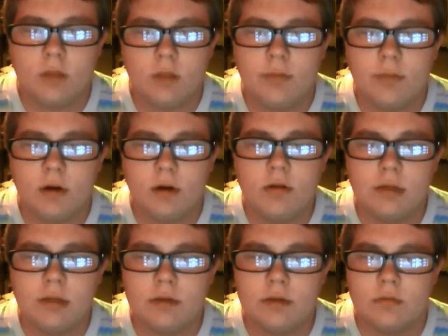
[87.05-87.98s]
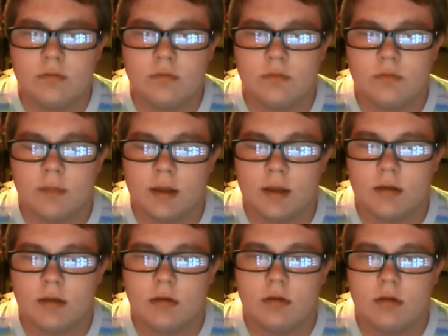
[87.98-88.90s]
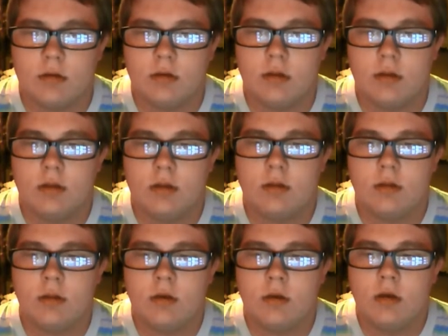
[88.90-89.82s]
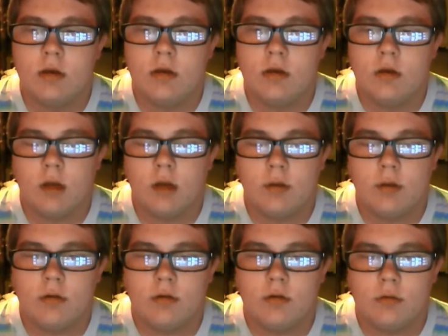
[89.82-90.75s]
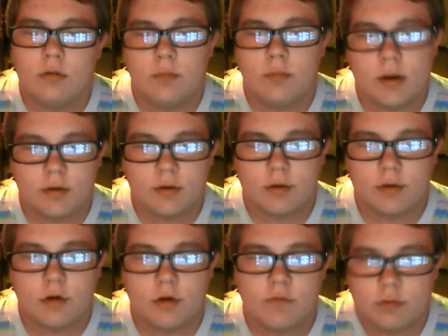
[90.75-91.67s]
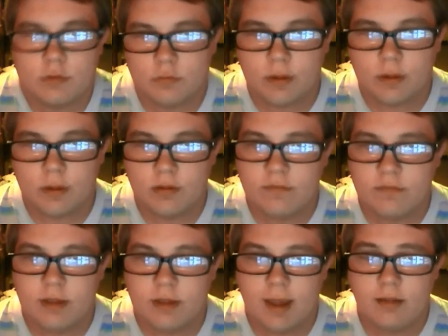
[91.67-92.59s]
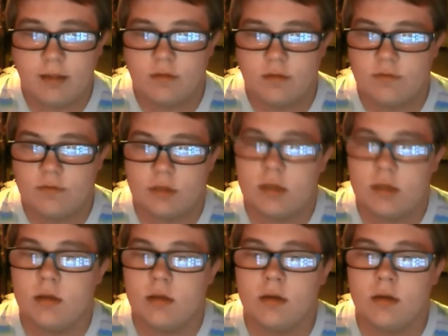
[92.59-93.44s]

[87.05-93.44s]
But also from that is, back to Chris Kofer, the rest of the cast of Glee.